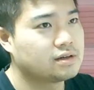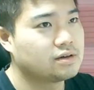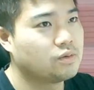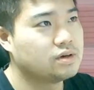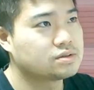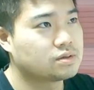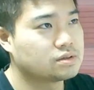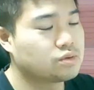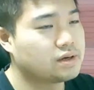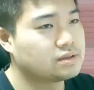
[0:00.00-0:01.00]
once or
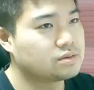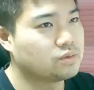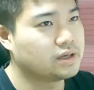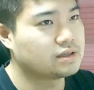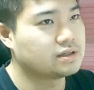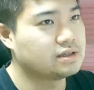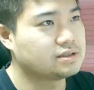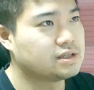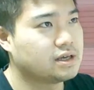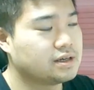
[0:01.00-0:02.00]
twice a week these
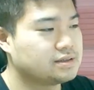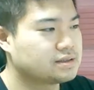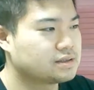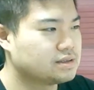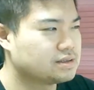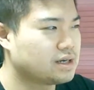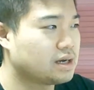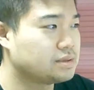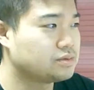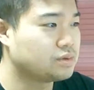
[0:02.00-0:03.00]
days because I've
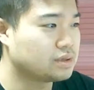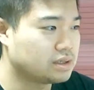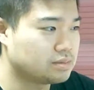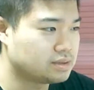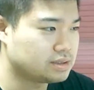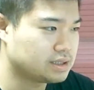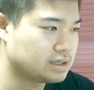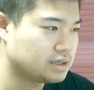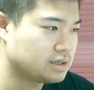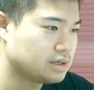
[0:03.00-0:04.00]
been really
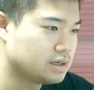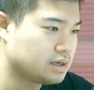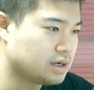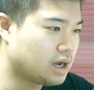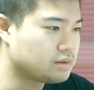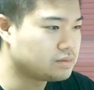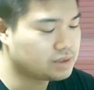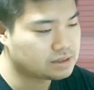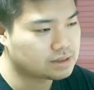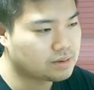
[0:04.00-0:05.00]
busy. I've been
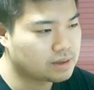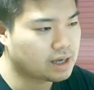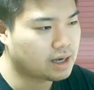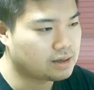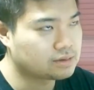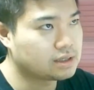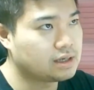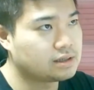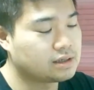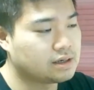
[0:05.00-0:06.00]
busy going out and